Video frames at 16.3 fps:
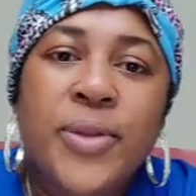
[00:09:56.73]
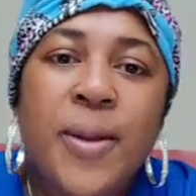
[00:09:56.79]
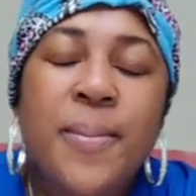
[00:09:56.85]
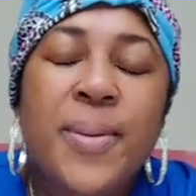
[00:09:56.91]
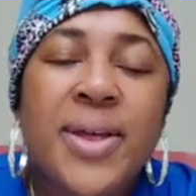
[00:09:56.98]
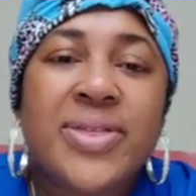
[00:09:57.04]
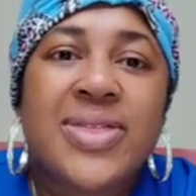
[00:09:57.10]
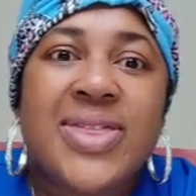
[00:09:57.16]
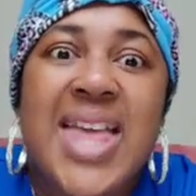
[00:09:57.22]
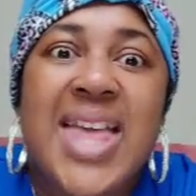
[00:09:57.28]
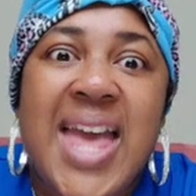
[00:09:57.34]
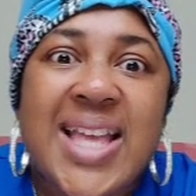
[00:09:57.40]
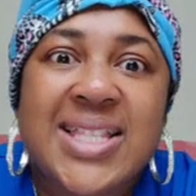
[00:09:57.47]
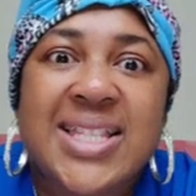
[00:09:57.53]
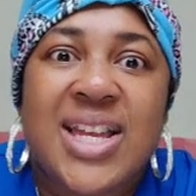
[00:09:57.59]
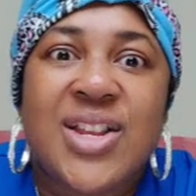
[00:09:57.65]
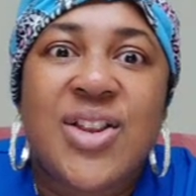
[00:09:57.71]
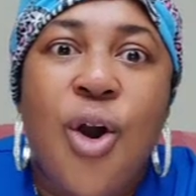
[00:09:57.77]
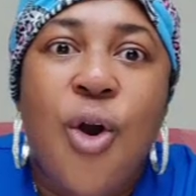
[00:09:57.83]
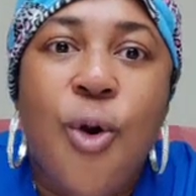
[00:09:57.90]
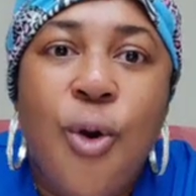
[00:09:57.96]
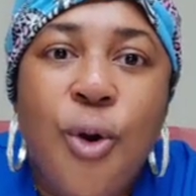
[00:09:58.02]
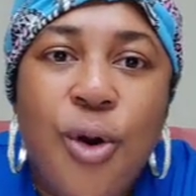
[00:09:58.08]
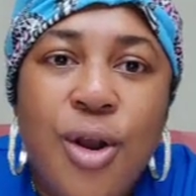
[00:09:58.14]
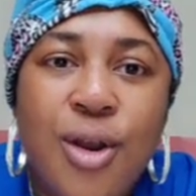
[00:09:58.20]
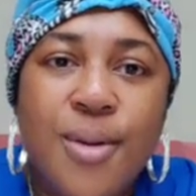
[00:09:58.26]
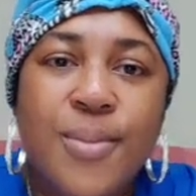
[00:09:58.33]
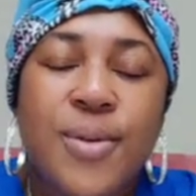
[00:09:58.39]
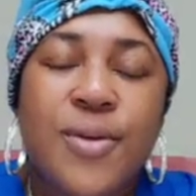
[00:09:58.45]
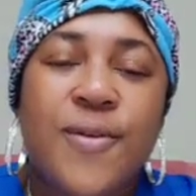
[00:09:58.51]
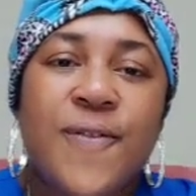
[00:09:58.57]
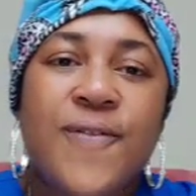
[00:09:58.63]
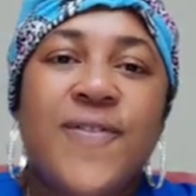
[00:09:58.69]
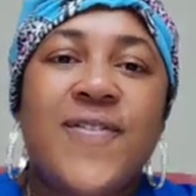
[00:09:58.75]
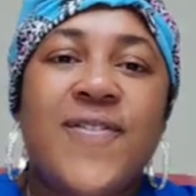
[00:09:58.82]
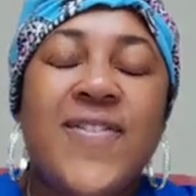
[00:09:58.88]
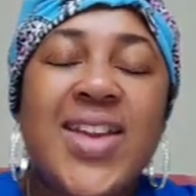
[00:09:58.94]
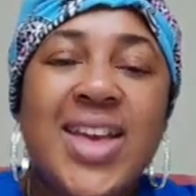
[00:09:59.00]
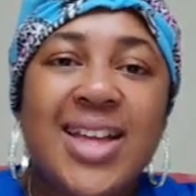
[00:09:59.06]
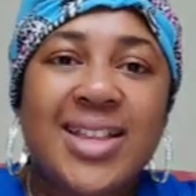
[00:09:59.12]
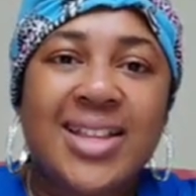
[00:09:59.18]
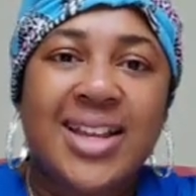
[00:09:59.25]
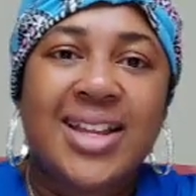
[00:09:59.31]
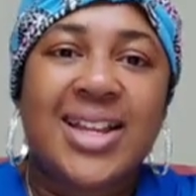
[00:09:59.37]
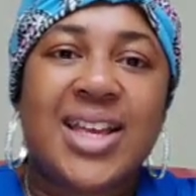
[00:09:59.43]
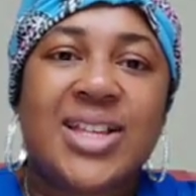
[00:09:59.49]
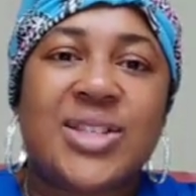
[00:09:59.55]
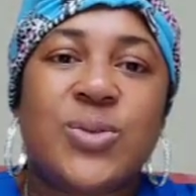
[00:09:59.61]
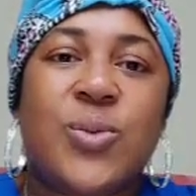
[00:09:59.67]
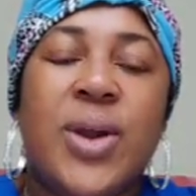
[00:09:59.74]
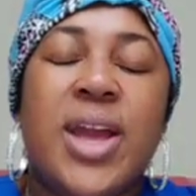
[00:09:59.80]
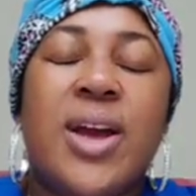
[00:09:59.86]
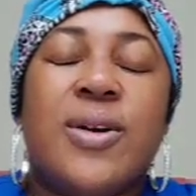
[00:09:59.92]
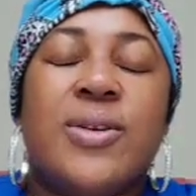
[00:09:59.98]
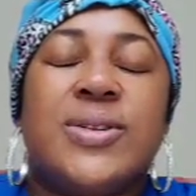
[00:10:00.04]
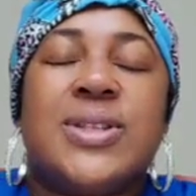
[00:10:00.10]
But that's a horrible feeling as well.